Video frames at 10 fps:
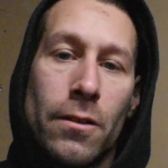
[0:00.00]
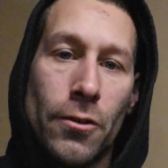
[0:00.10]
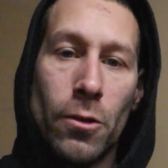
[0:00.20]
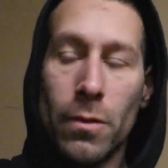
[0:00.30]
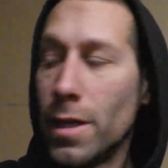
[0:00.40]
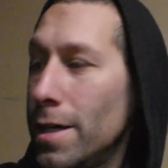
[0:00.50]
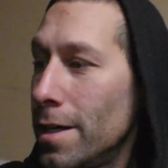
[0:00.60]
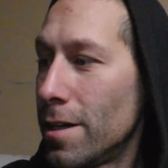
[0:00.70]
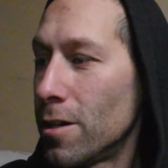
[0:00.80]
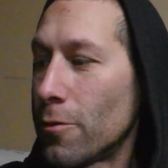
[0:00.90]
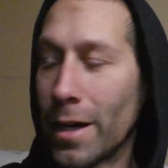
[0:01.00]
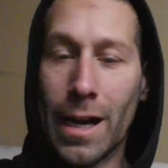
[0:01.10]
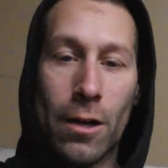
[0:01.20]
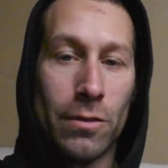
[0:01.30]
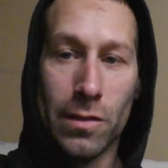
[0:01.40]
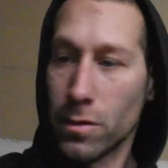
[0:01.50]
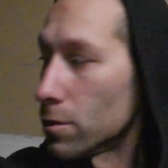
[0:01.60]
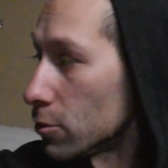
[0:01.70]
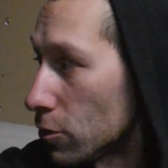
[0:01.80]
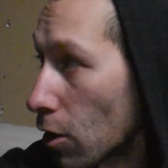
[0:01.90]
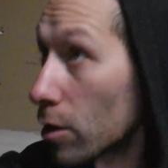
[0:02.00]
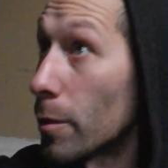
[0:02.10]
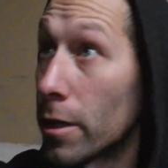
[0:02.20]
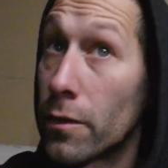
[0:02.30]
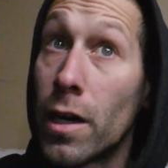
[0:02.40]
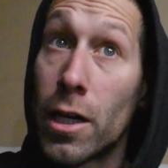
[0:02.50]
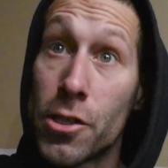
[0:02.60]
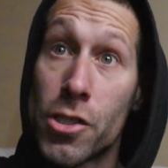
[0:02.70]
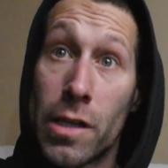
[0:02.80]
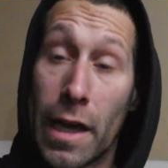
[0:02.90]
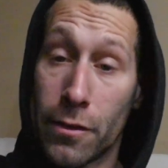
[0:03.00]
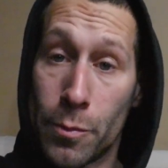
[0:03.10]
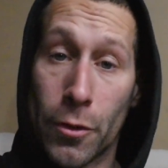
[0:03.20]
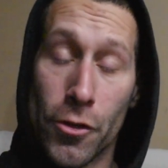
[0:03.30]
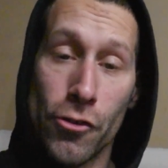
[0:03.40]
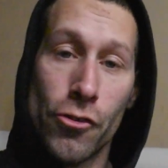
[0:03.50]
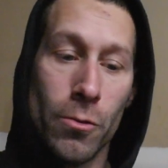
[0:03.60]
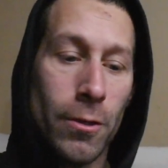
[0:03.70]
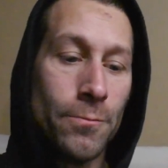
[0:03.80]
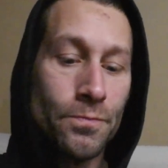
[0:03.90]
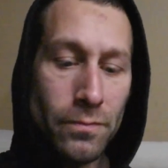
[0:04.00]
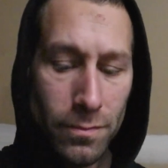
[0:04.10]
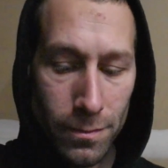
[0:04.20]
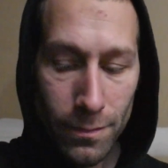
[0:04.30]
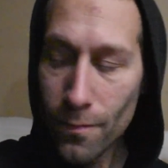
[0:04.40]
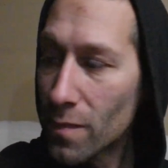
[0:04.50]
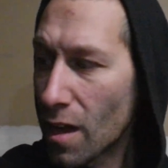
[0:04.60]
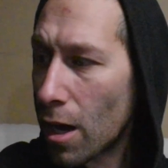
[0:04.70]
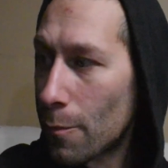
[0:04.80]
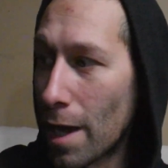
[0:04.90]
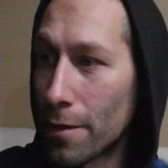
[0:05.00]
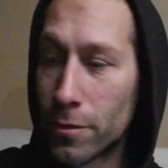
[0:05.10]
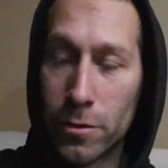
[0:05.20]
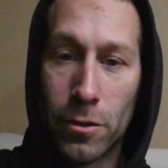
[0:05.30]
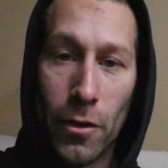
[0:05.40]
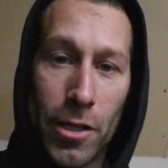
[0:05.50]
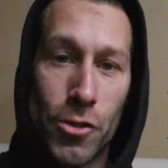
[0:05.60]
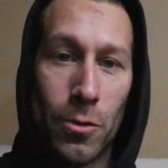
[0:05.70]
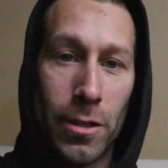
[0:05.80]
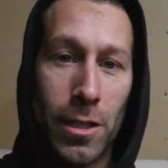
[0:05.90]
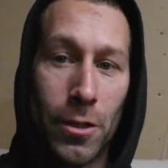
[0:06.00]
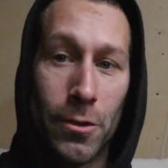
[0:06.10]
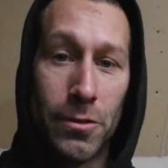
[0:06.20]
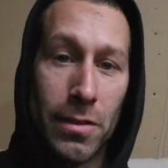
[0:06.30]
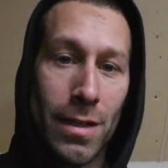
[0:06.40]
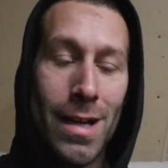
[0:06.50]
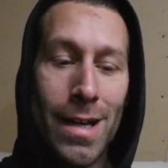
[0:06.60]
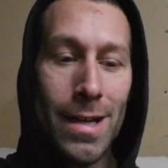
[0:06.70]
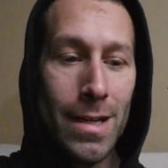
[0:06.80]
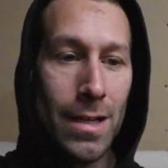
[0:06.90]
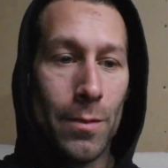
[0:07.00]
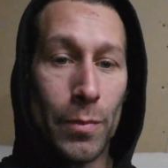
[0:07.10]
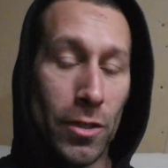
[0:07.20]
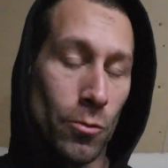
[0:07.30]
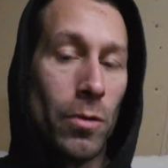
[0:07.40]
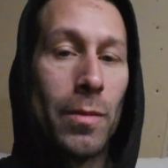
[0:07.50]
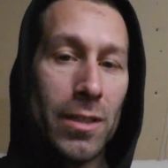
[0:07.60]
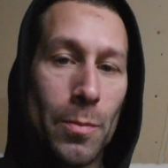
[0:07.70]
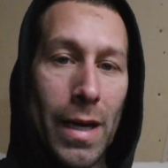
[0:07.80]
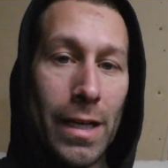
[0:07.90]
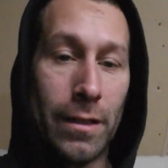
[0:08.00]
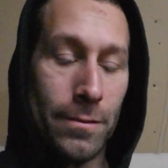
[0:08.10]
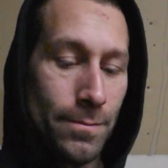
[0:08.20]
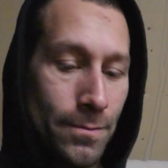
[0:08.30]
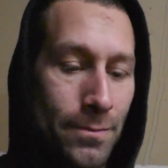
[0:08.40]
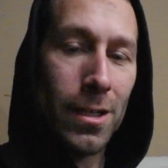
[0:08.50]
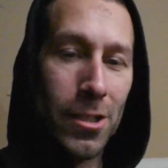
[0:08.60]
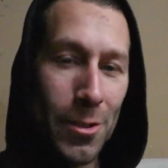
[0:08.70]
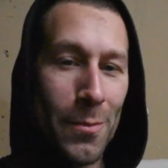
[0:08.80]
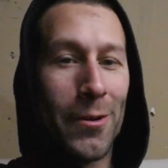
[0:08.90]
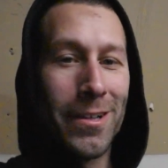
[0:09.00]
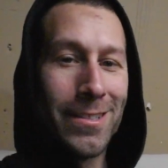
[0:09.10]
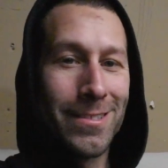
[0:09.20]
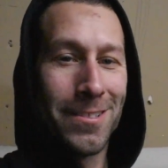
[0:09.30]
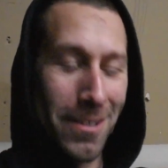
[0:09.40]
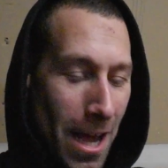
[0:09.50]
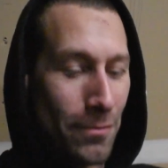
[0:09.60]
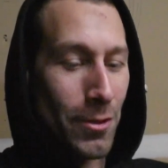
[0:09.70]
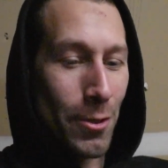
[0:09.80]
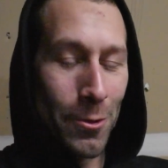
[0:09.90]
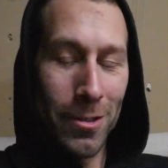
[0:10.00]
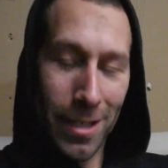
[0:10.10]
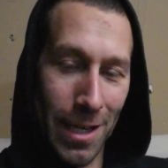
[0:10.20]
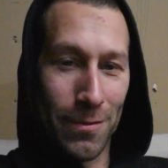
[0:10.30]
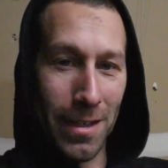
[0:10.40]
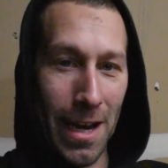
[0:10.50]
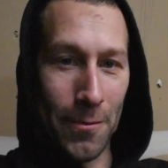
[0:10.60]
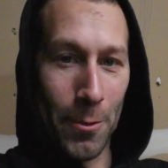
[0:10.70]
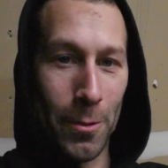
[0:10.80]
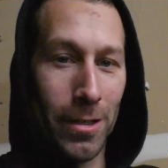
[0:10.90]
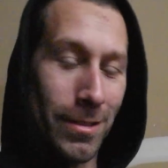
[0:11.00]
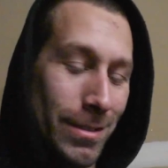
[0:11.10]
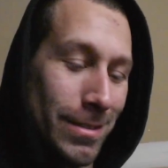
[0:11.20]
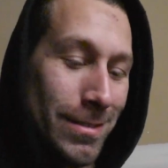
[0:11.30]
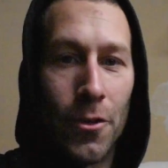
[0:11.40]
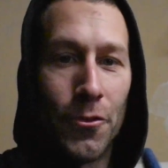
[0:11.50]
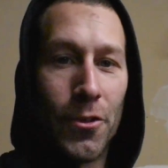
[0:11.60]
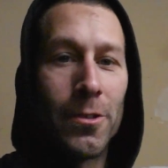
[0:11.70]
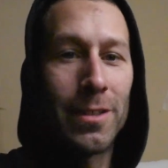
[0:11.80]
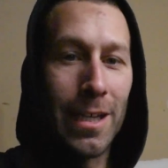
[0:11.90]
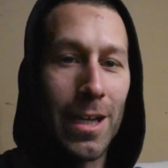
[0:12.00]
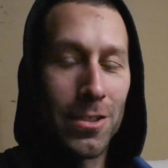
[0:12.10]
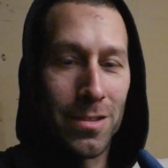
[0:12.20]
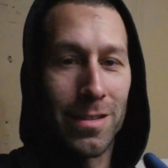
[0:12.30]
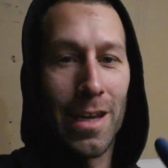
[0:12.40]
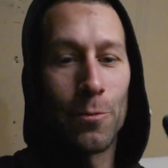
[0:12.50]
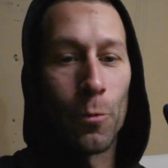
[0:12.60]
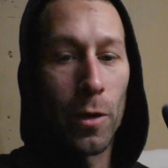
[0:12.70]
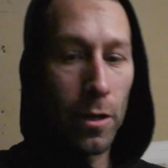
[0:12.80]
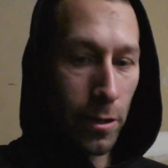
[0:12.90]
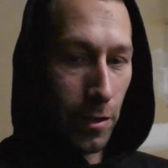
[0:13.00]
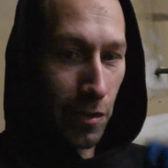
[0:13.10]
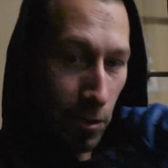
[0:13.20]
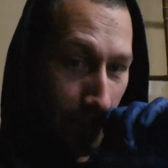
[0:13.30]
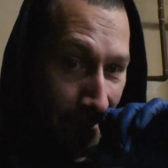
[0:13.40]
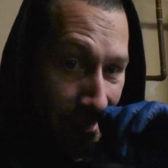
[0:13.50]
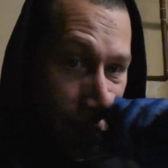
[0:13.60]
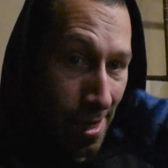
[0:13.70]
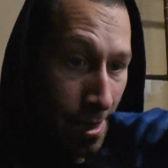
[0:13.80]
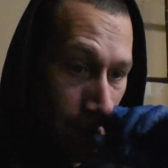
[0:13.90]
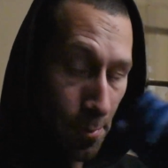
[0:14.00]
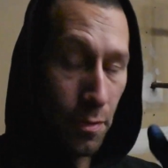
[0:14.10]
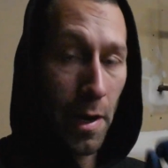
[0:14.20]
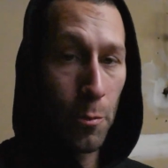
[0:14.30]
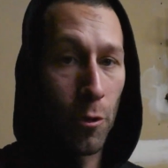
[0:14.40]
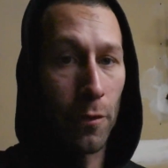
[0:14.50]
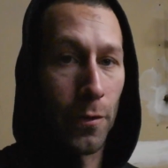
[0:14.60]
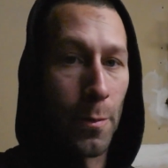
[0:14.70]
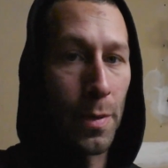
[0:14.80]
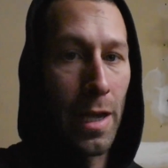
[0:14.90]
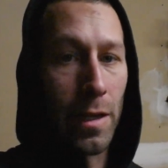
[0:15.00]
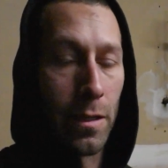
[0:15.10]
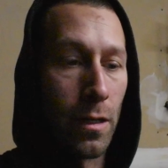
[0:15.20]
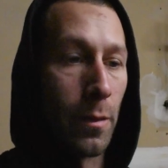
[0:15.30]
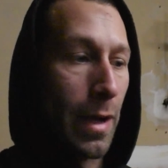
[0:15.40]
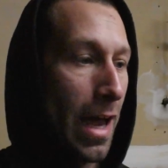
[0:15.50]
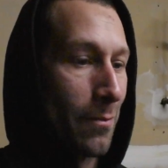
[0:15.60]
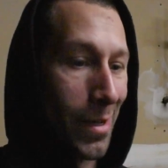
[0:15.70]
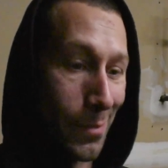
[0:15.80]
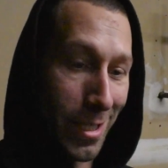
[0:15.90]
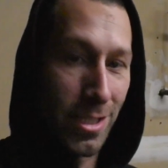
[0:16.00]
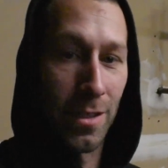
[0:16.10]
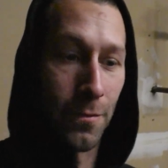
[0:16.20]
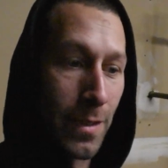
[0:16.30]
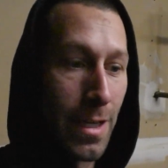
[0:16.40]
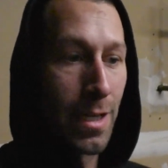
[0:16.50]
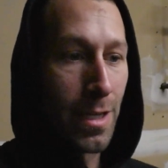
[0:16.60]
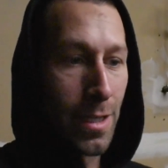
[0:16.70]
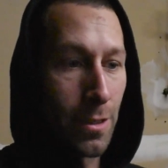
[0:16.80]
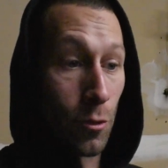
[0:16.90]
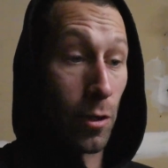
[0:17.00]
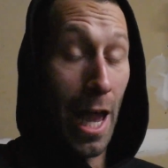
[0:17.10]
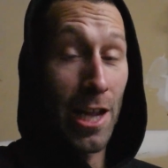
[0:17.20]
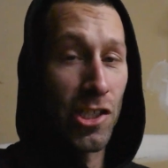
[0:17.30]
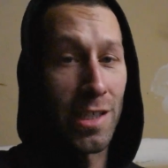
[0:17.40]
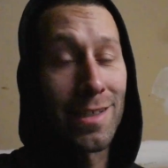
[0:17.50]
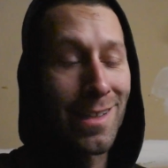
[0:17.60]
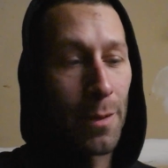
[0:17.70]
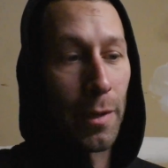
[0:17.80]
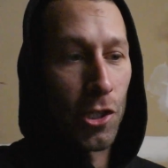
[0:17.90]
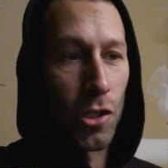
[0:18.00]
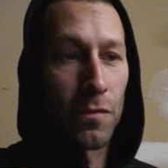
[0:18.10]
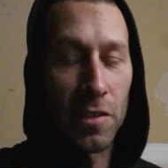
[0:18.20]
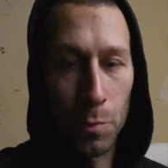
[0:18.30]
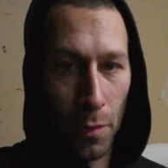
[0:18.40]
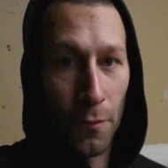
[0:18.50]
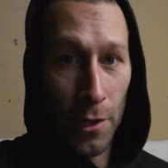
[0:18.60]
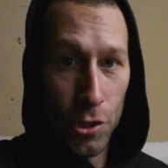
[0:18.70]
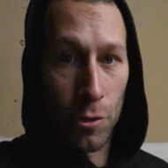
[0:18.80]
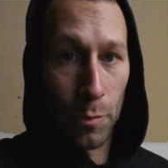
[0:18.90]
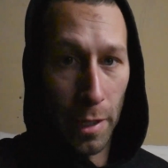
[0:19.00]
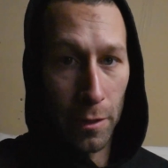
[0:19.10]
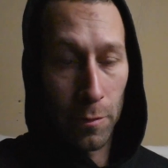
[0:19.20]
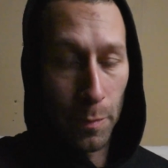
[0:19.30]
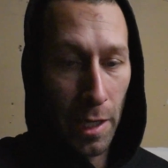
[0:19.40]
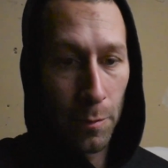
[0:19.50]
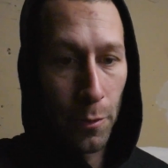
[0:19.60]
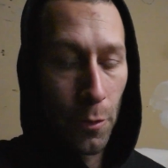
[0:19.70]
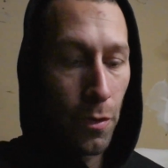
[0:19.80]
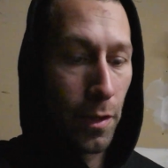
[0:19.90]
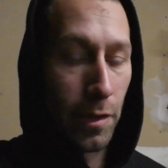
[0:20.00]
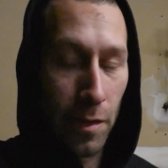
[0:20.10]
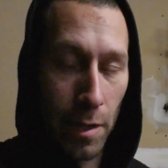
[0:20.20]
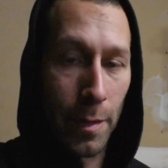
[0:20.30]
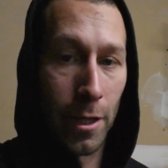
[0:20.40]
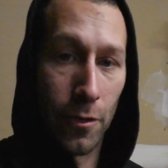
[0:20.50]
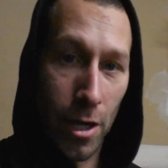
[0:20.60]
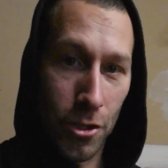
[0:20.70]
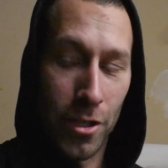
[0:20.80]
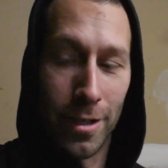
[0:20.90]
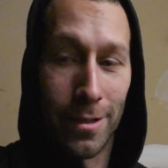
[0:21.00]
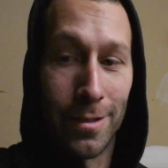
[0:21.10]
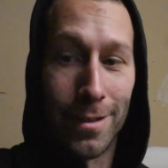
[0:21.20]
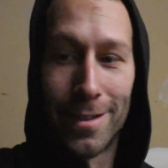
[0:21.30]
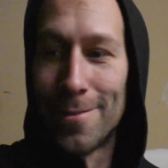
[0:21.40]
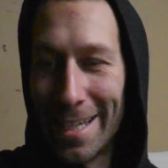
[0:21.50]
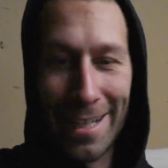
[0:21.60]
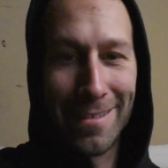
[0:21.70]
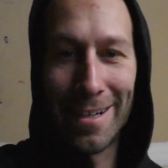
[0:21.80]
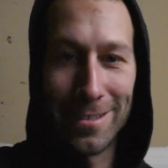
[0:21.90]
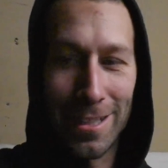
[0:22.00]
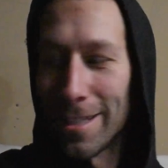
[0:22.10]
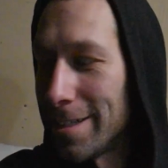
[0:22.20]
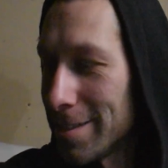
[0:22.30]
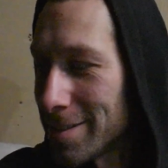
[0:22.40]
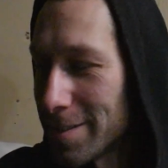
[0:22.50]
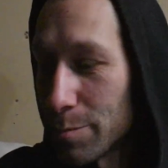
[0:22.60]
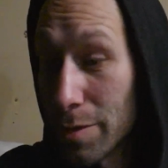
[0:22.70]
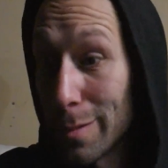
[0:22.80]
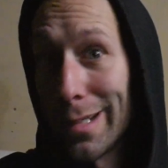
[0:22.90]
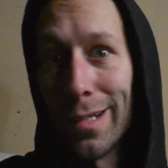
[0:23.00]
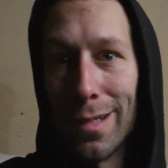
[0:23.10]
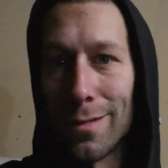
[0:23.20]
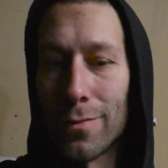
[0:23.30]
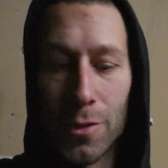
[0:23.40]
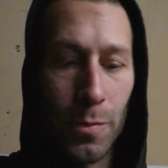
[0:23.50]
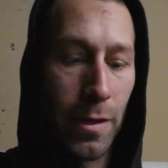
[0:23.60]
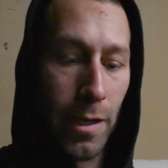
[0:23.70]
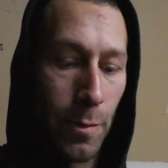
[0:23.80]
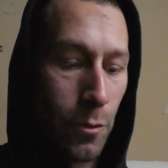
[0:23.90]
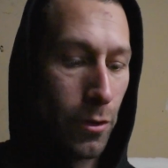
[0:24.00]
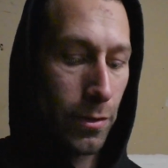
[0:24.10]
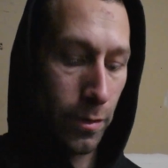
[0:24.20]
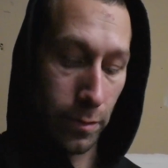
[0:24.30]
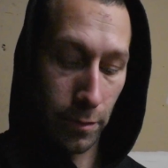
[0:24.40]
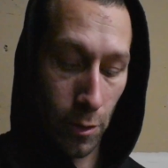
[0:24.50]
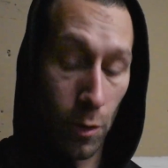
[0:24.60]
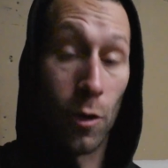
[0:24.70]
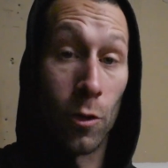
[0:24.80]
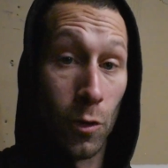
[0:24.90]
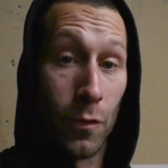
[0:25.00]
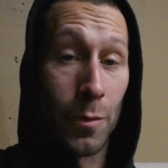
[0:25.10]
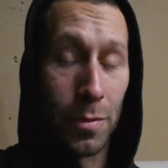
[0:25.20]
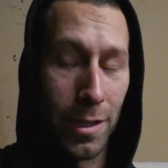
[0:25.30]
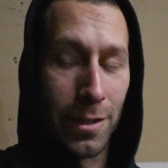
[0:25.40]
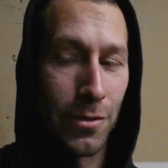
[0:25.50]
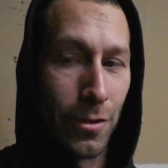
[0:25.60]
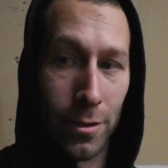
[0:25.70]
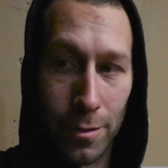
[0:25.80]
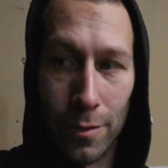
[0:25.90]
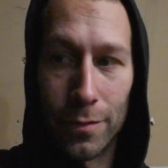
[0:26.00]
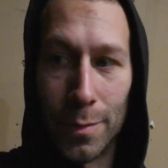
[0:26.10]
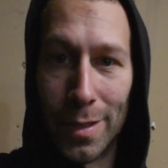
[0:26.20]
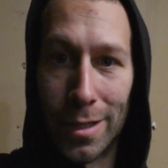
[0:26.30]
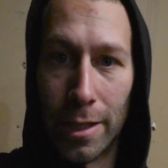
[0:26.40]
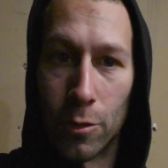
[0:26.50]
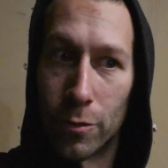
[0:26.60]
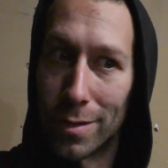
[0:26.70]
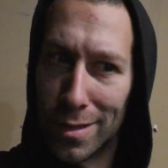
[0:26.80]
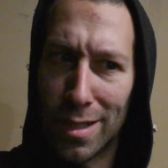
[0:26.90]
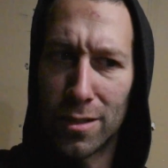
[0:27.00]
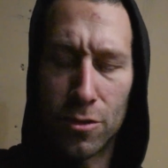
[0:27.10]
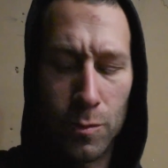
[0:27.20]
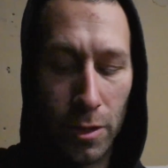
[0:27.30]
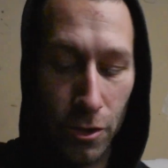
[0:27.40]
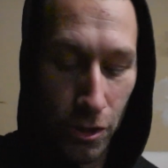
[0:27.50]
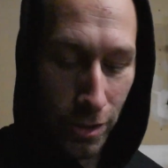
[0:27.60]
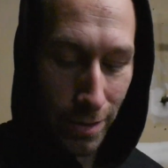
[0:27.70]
So right now it's a little dark in my garage as per usual. I have the garage door closed because we're about to paint. Good morning, good afternoon, good evening everyone. So like I just said, we are starting the prep work for the paint. I have my makeshift, or actually it's not makeshift, it's a professional paint booth inside my garage here. It's not the cleanest. I'm probably gonna get overspray anymore, so all over the place, so hopefully my landlord doesn't care too much.